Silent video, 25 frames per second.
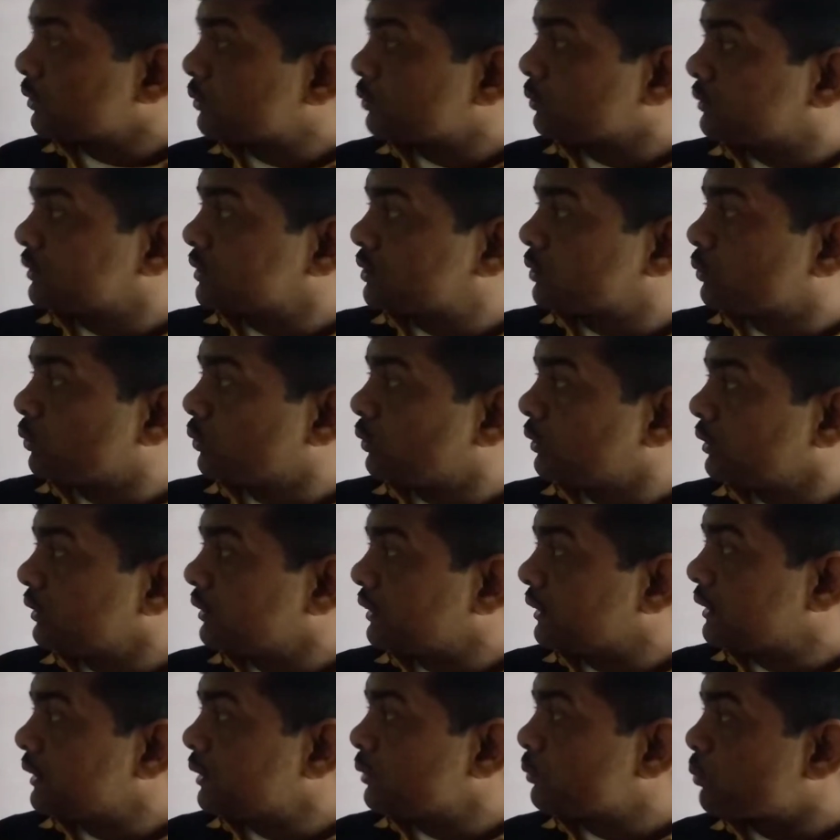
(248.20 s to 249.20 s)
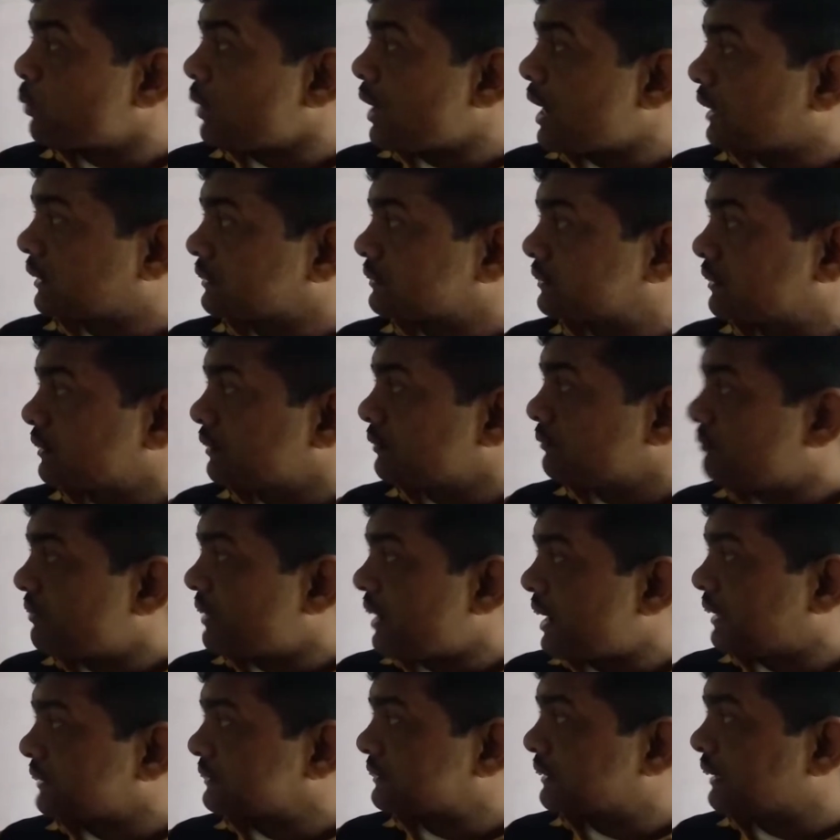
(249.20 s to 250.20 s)
to this rule, he walked
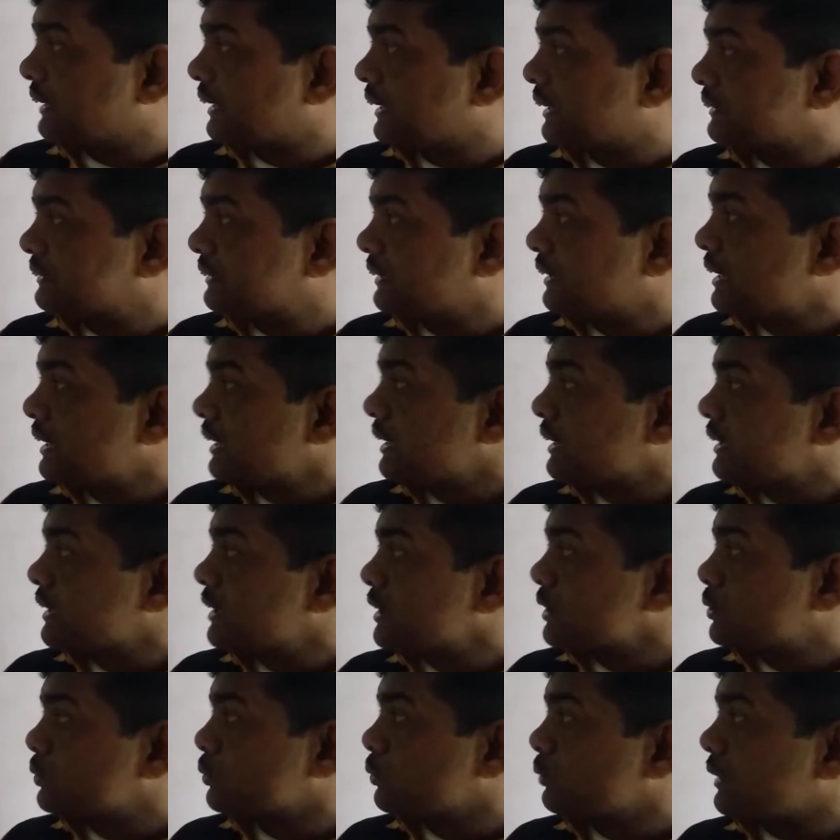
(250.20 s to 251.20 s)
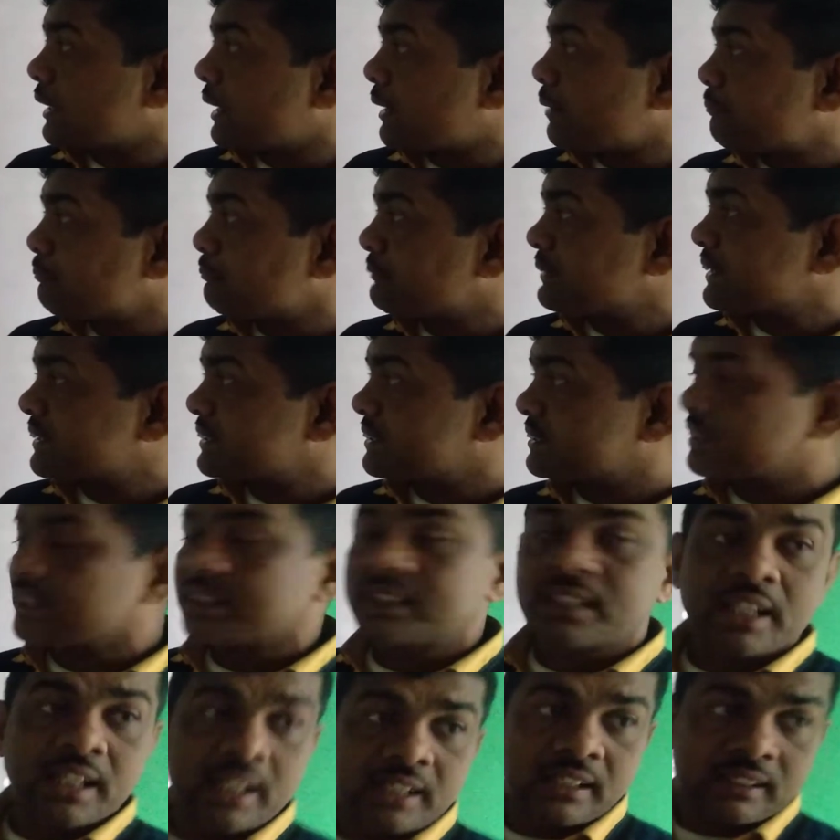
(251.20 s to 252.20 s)
fast lest he should have missed the
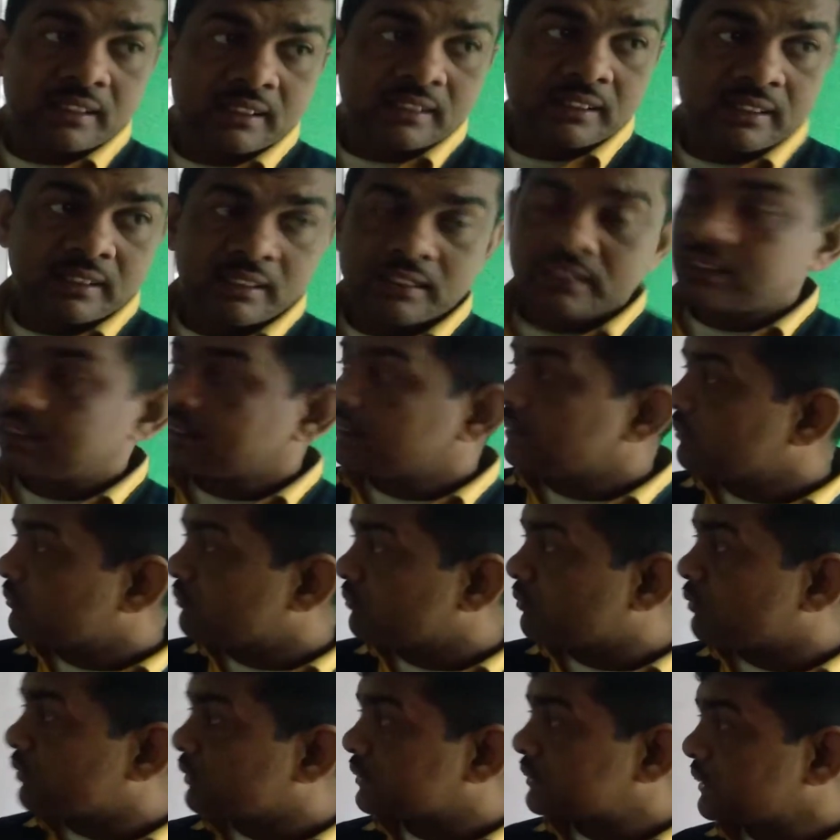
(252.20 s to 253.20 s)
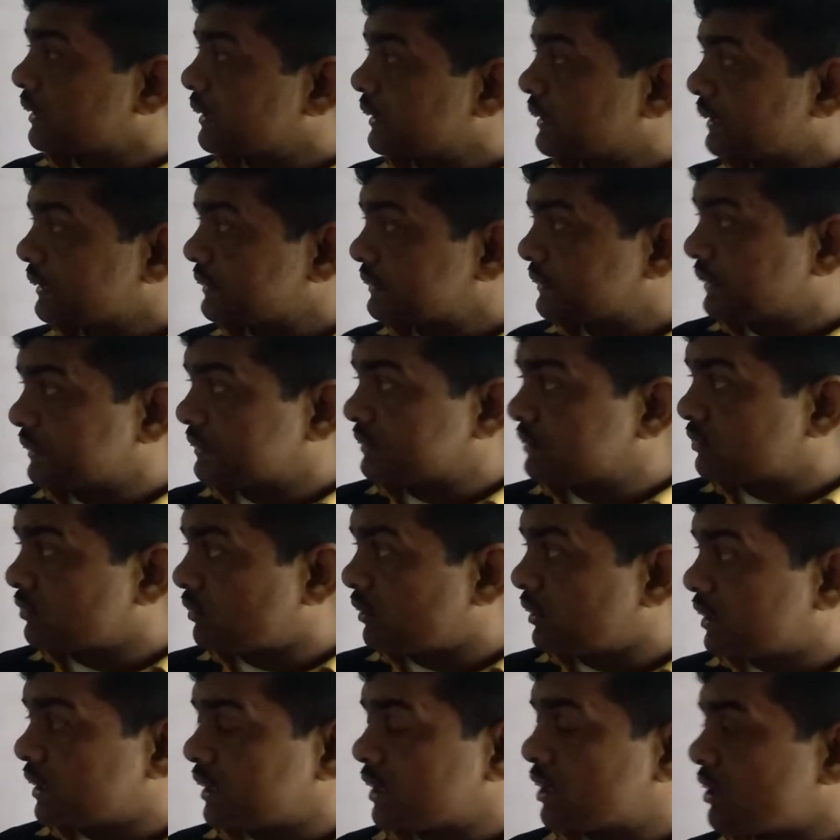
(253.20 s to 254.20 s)
train. 4 sentences is
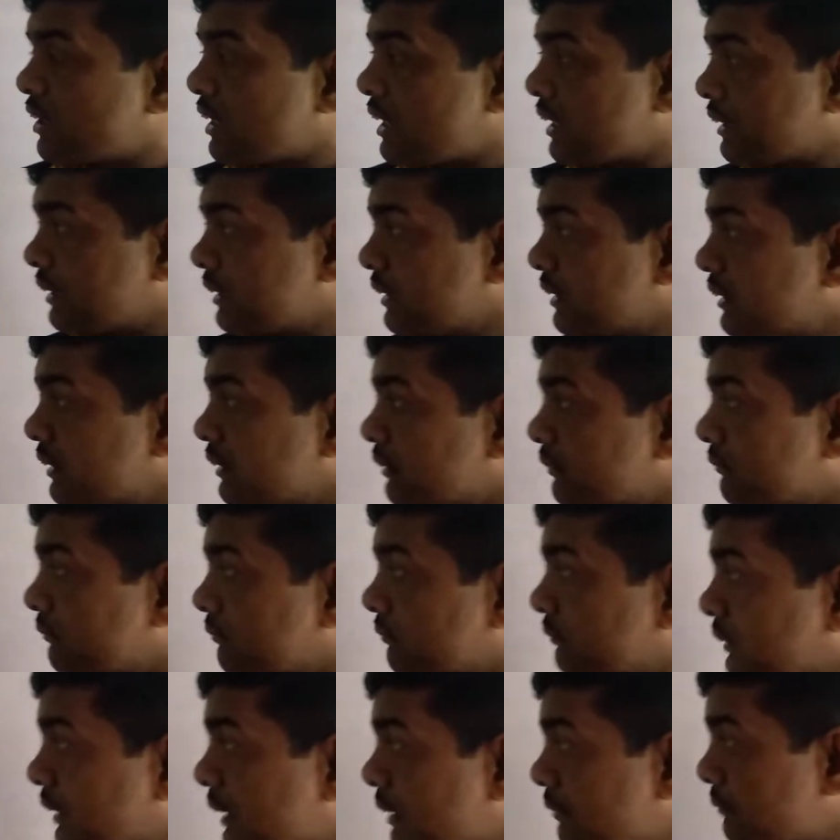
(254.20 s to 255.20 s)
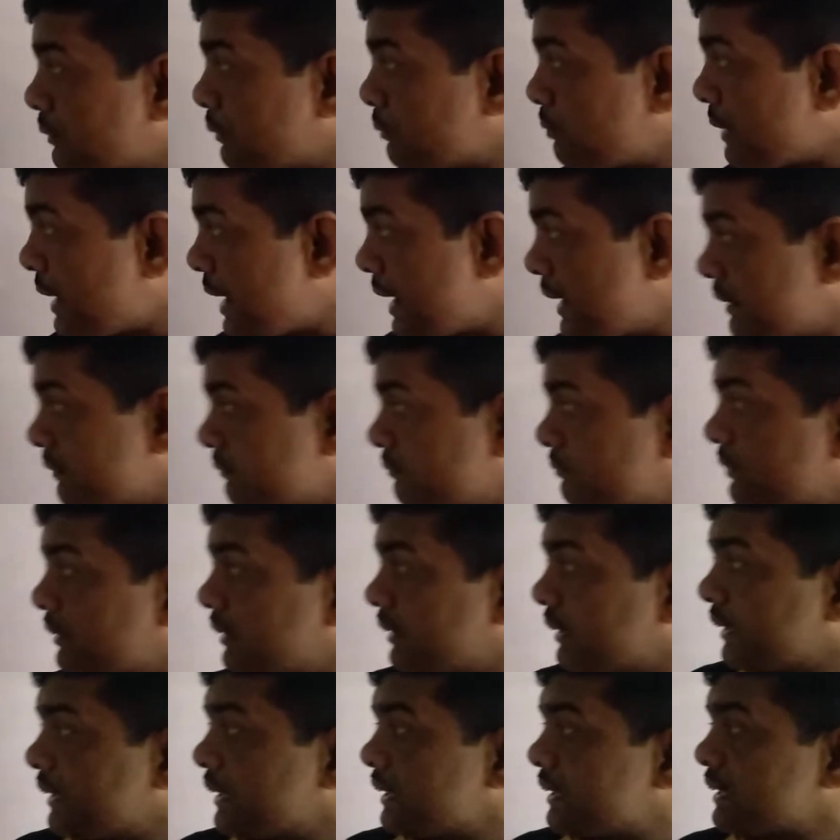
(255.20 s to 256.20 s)
already done. Number 5,
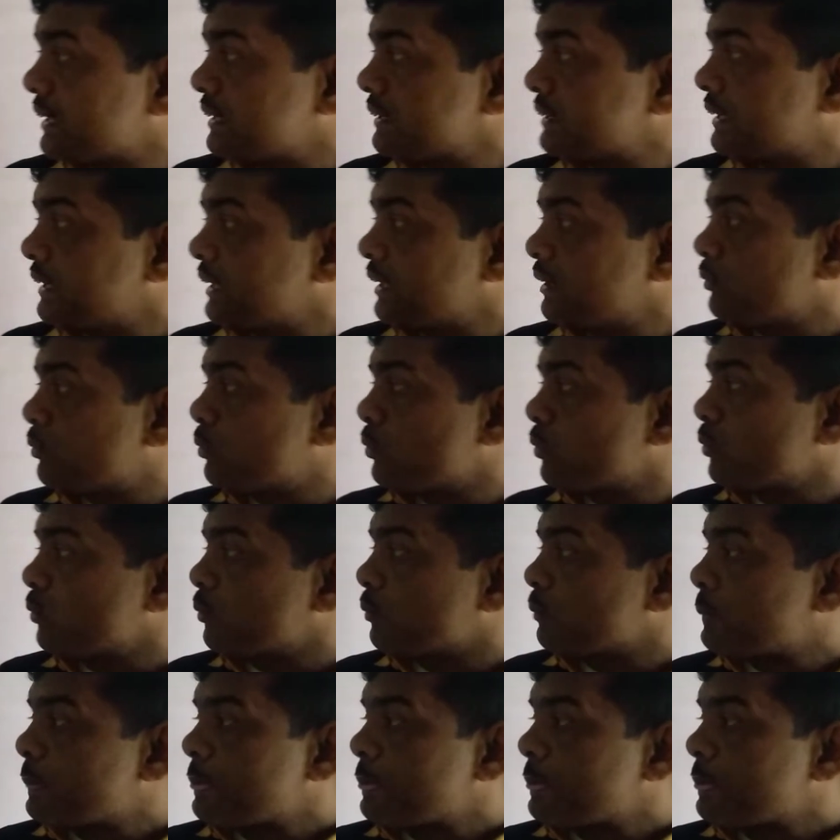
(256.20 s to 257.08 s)
it is he who.